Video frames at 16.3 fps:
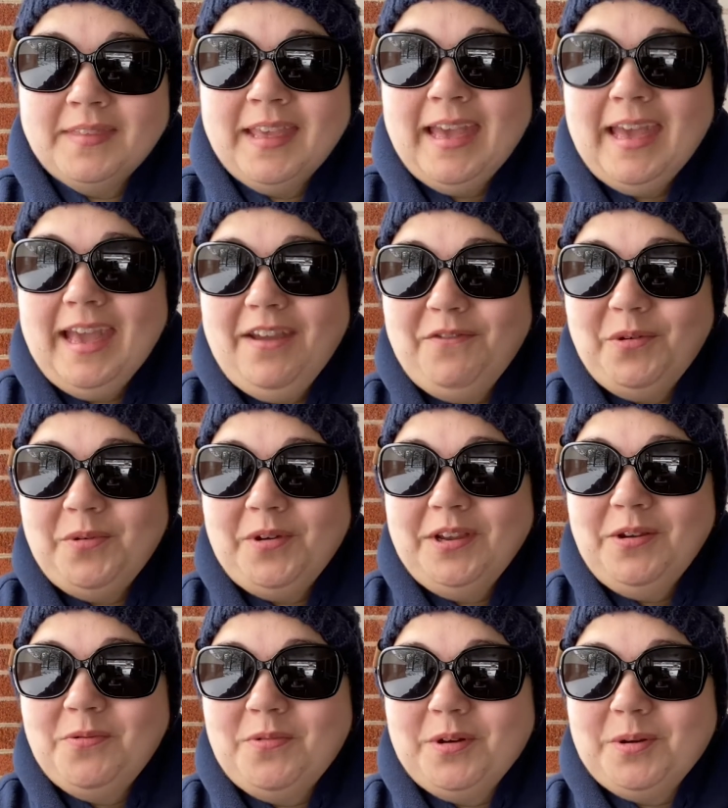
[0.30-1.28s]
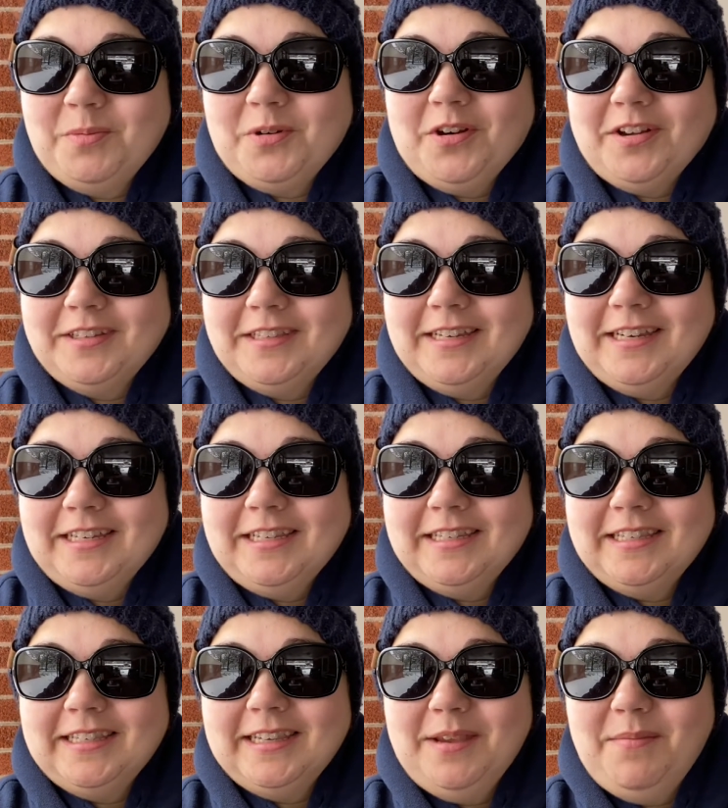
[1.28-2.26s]
Hey everyone, welcome to Cross the Ditch and
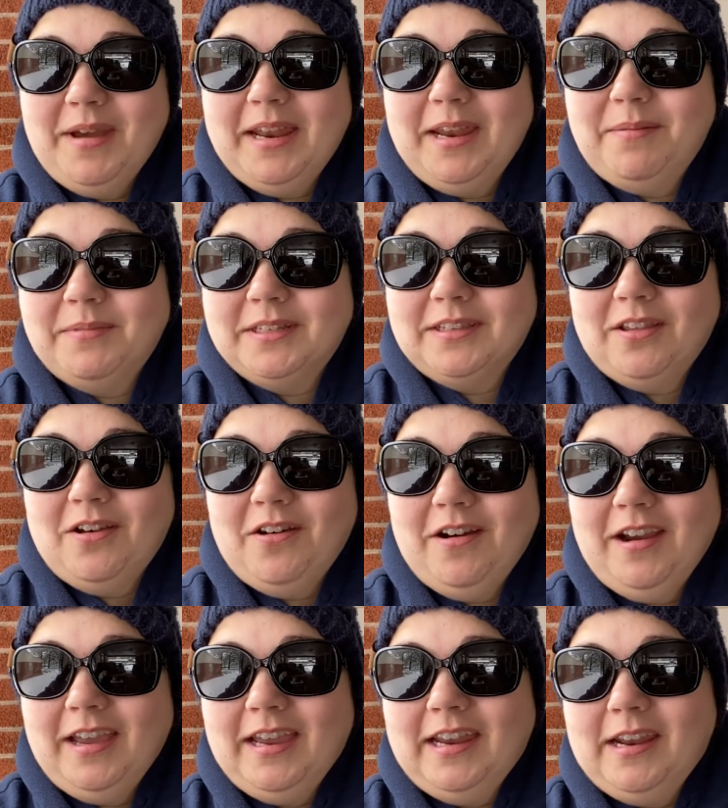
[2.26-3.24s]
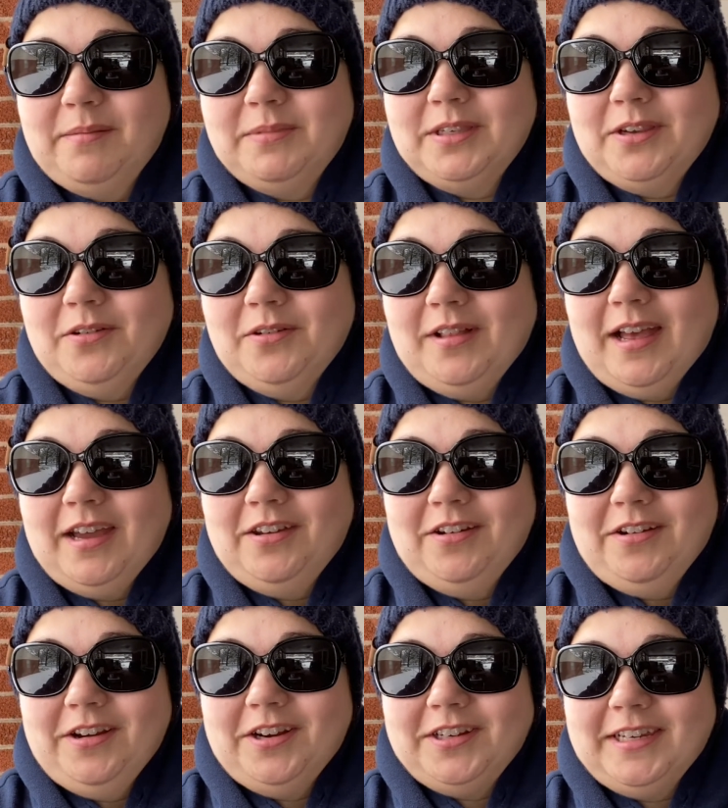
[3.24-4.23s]
See. My name is Laura and I'm so glad
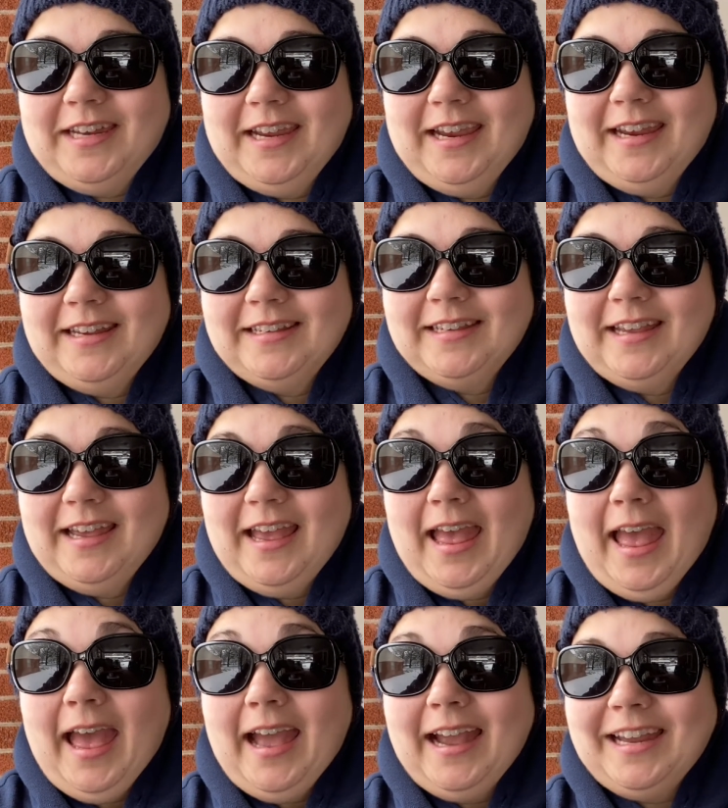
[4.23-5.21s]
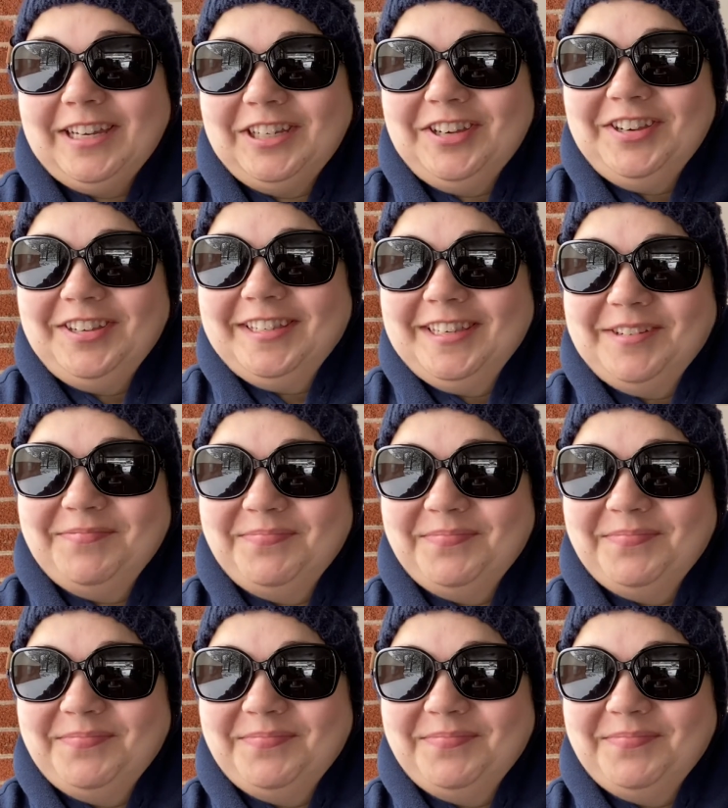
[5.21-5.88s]
you're here today. I gotta show you something.